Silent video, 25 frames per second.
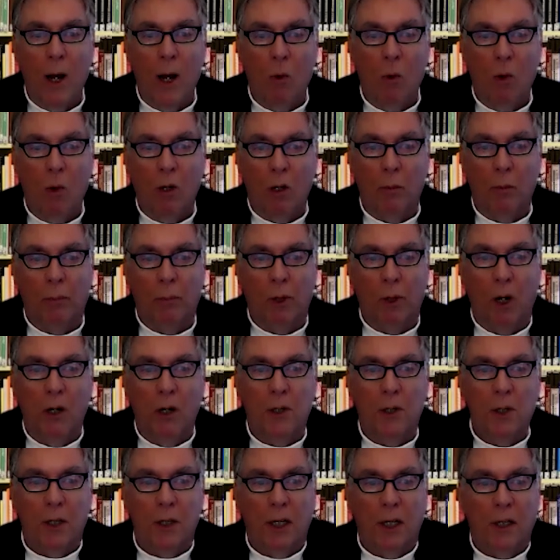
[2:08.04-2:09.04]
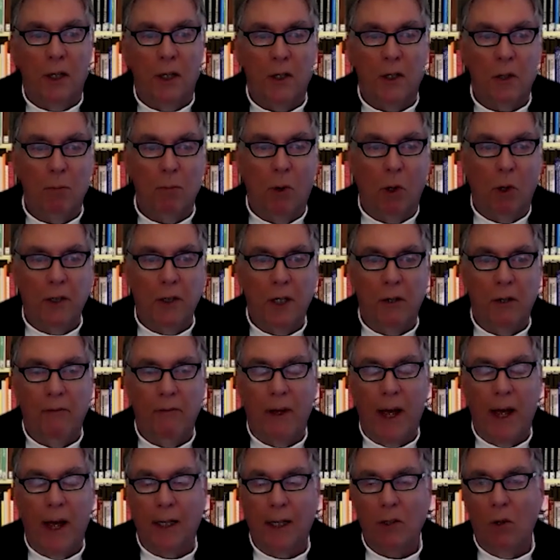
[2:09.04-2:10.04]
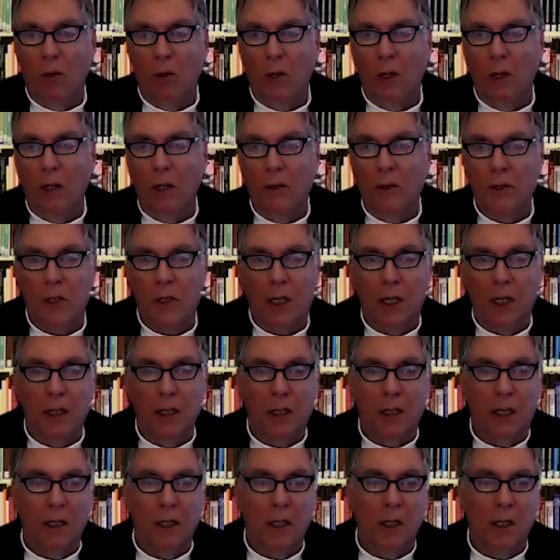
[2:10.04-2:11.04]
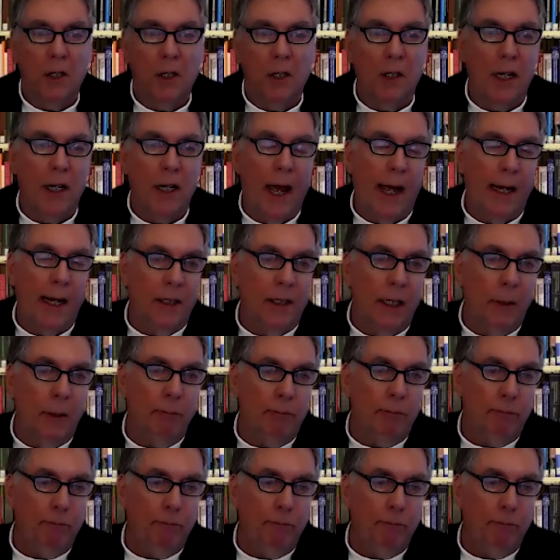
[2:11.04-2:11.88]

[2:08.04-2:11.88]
we're approaching this multifactorial skin condition, acne.